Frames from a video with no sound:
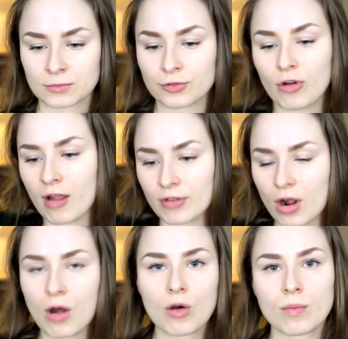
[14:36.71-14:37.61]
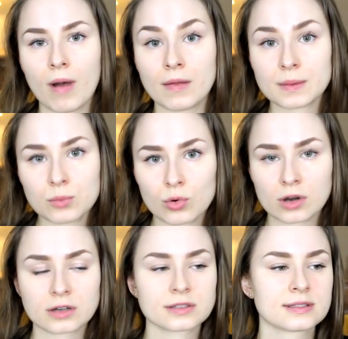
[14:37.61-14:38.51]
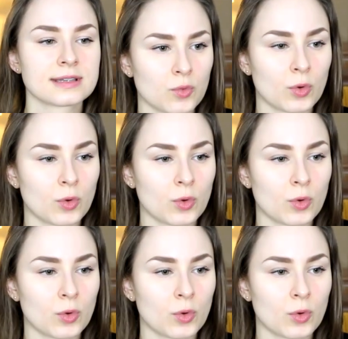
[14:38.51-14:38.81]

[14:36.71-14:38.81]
forever home on the moors.